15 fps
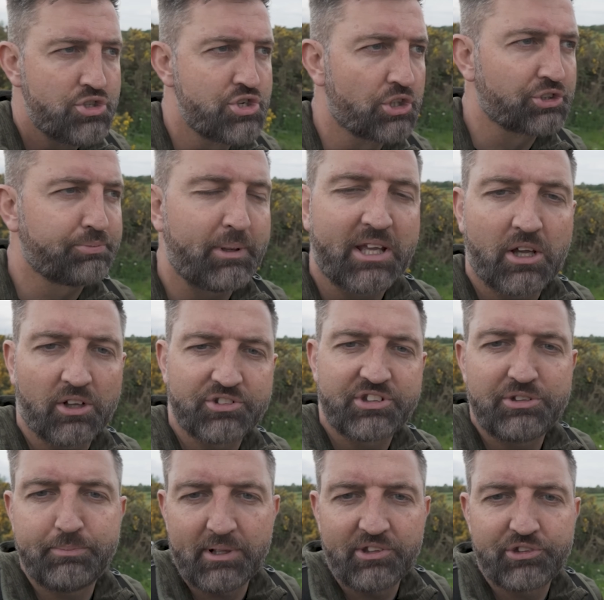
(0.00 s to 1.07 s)
just because
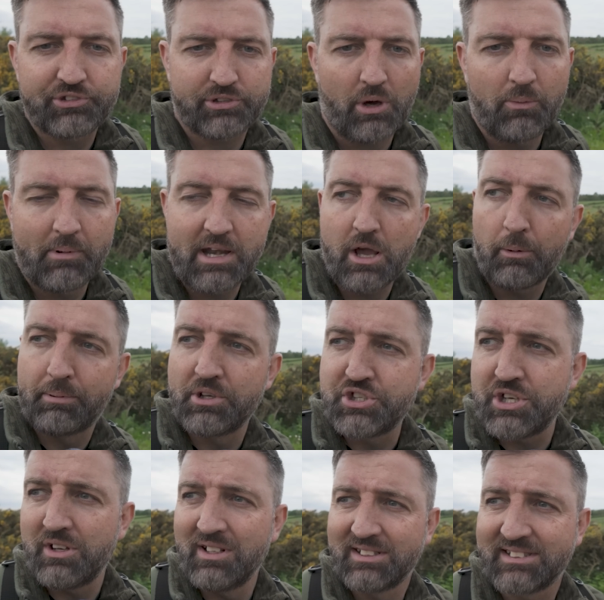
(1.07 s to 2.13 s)
there's been so many
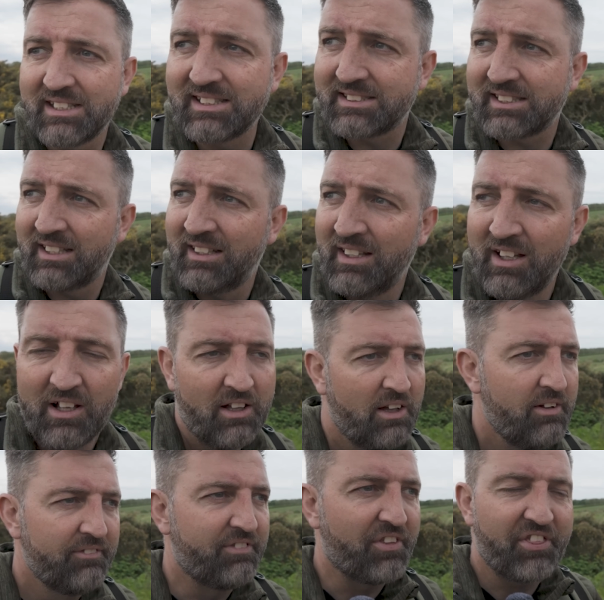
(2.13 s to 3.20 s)
opportunities
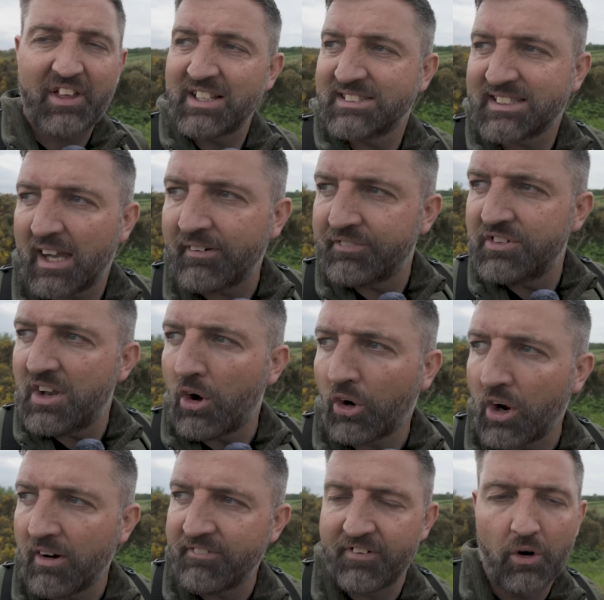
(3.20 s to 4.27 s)
for things that I've
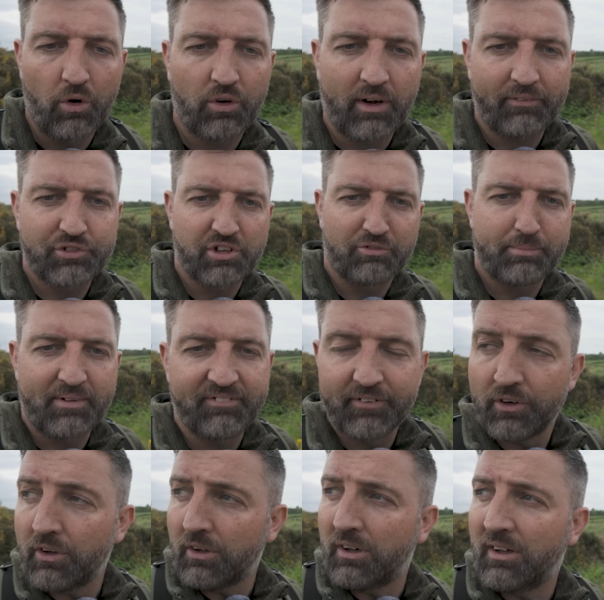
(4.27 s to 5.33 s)
not got photographs of
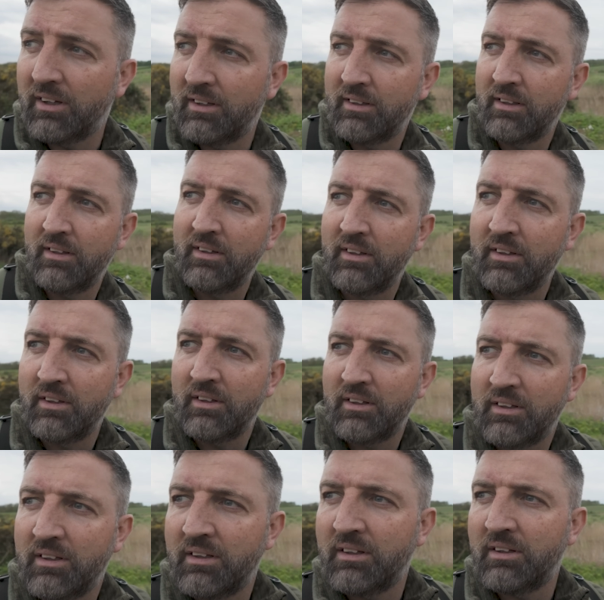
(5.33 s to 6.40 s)
before.
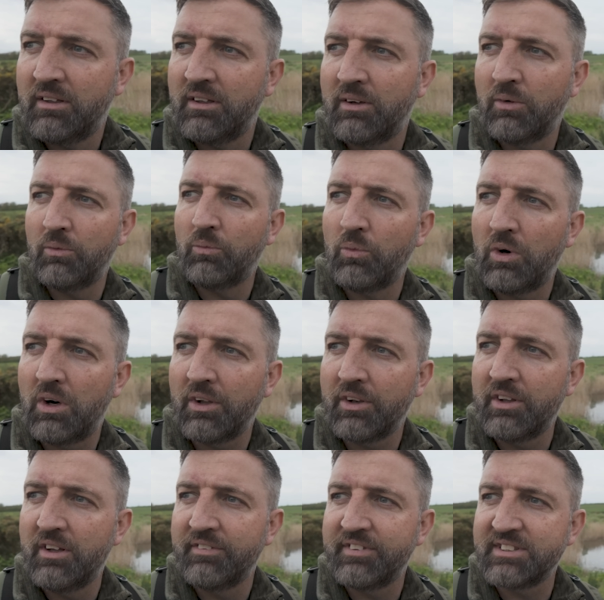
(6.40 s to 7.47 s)
What
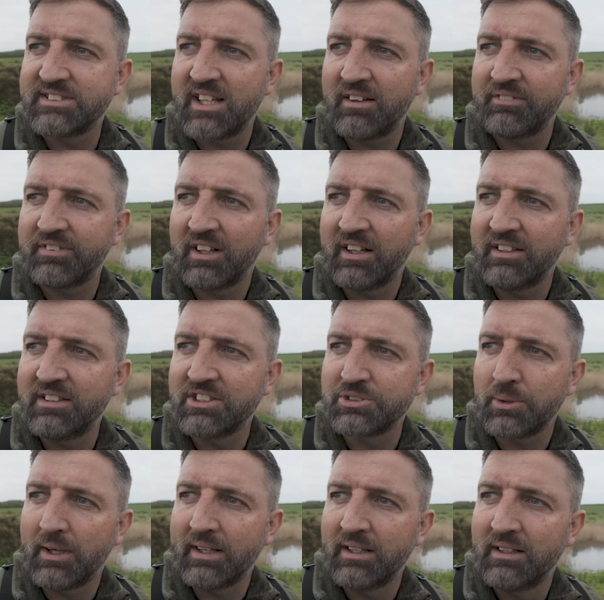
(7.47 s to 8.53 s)
on earth is that flying
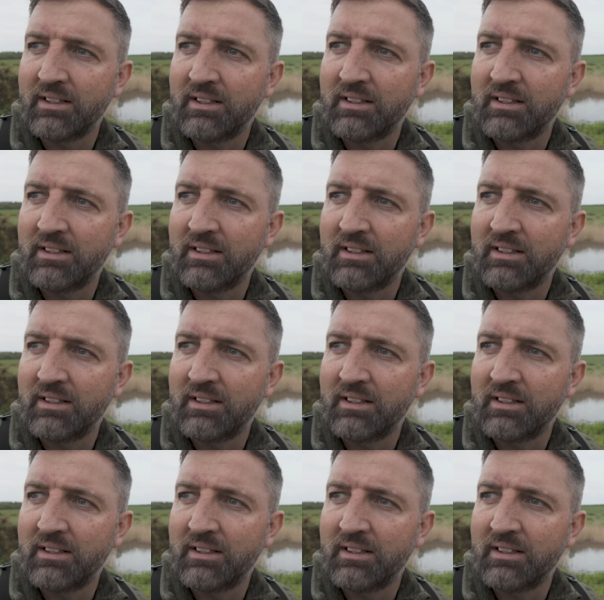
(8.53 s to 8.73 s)
this way?